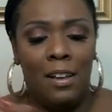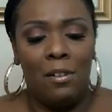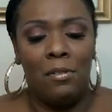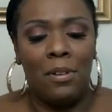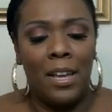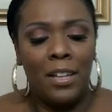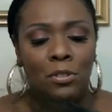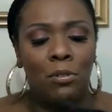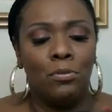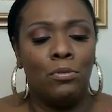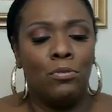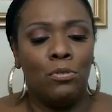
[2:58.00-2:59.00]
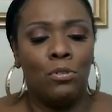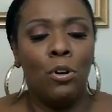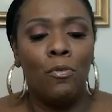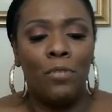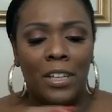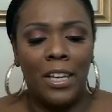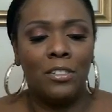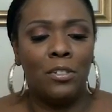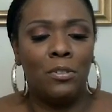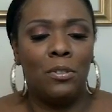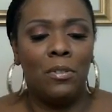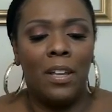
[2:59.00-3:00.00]
Okay, so don't forget
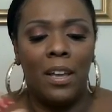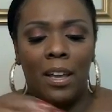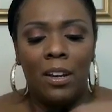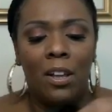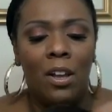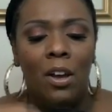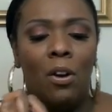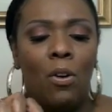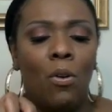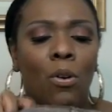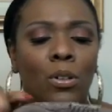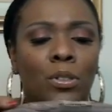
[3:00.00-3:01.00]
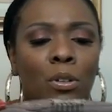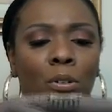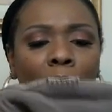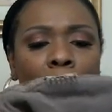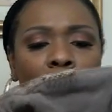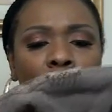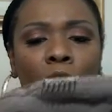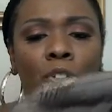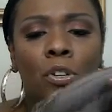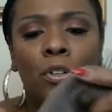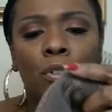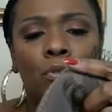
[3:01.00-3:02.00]
to do that. Also, let me just
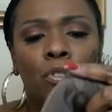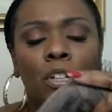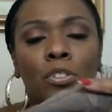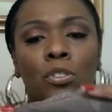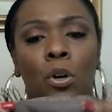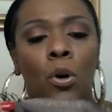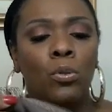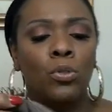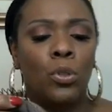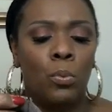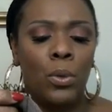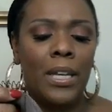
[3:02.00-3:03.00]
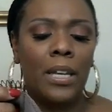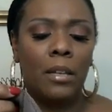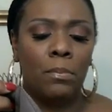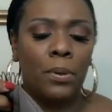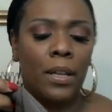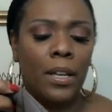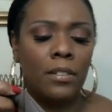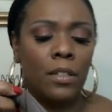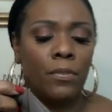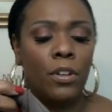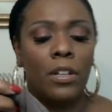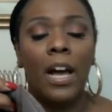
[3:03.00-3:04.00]
show you, just to hold your wig in place,
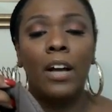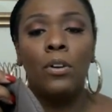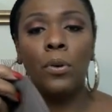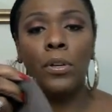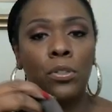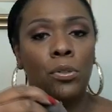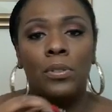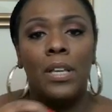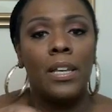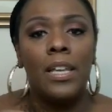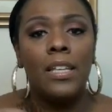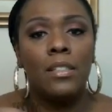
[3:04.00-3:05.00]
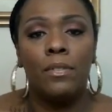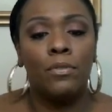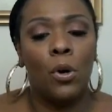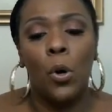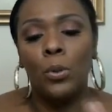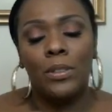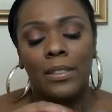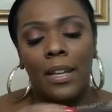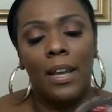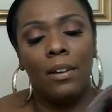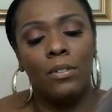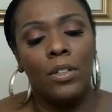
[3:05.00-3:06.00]
if you're not to use adhesive to hold it
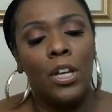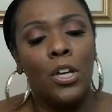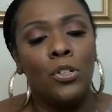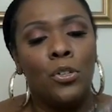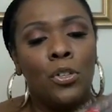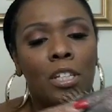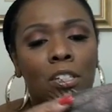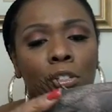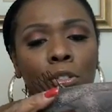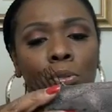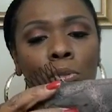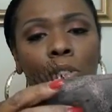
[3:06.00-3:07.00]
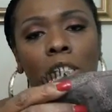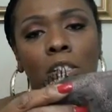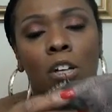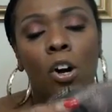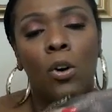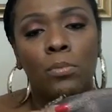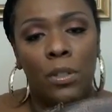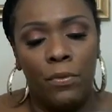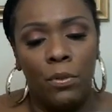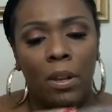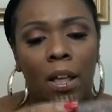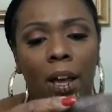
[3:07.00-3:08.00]
down, you need to use these combs
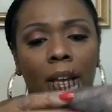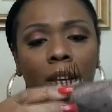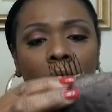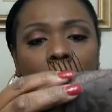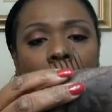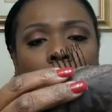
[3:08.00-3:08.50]
if you like.